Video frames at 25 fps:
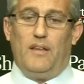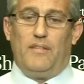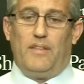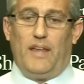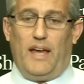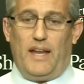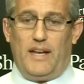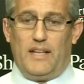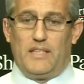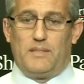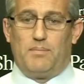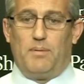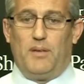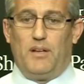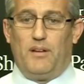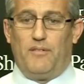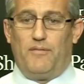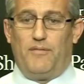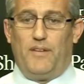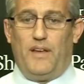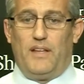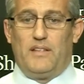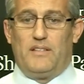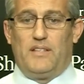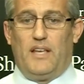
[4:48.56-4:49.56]
That has been a
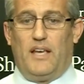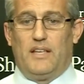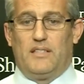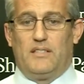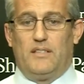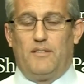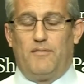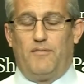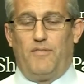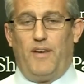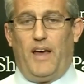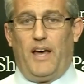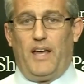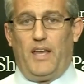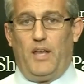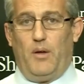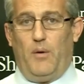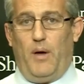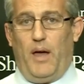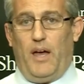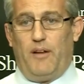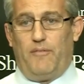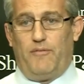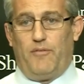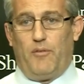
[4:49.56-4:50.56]
fantastic
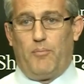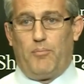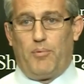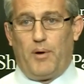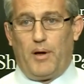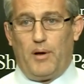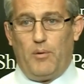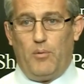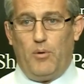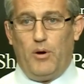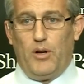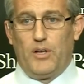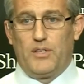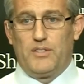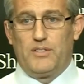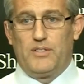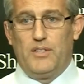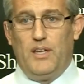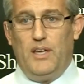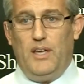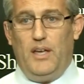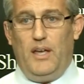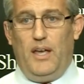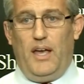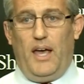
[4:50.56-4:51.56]
value add for Brickworks,
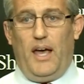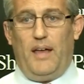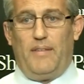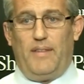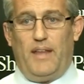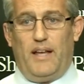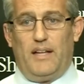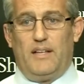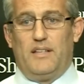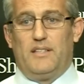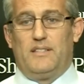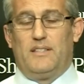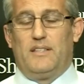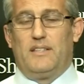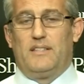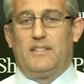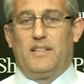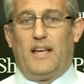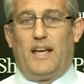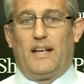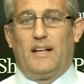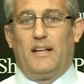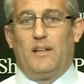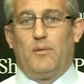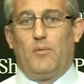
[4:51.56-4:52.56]
and that is
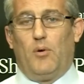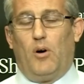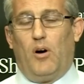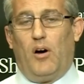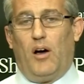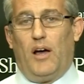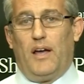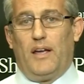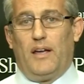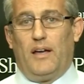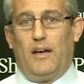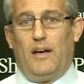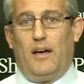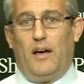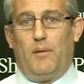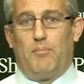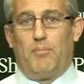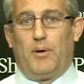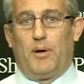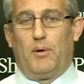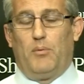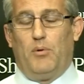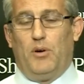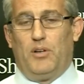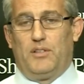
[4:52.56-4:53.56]
exactly why
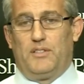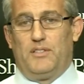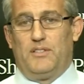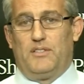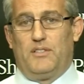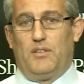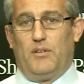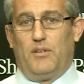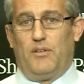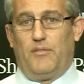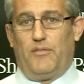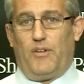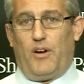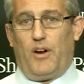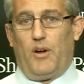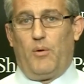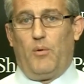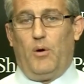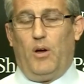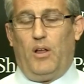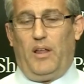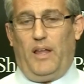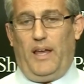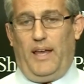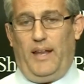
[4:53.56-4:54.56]
Brickworks is doing very
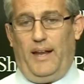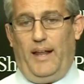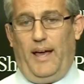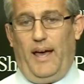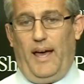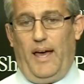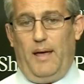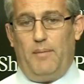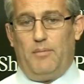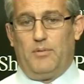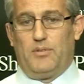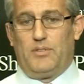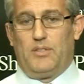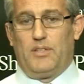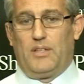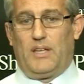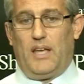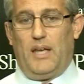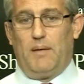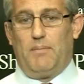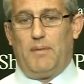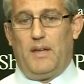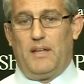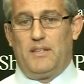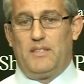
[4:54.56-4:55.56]
well and able to
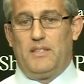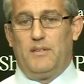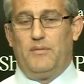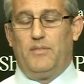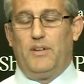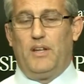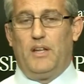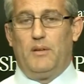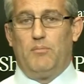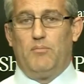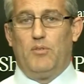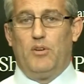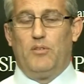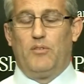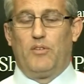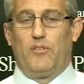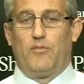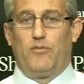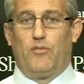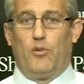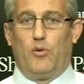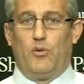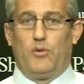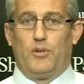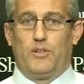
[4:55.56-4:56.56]
keep that dividend moving
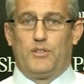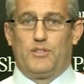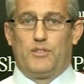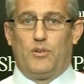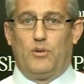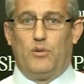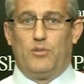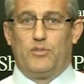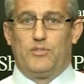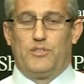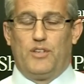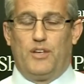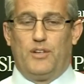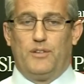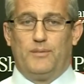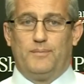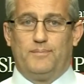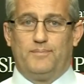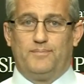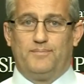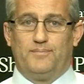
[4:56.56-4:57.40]
forward as also.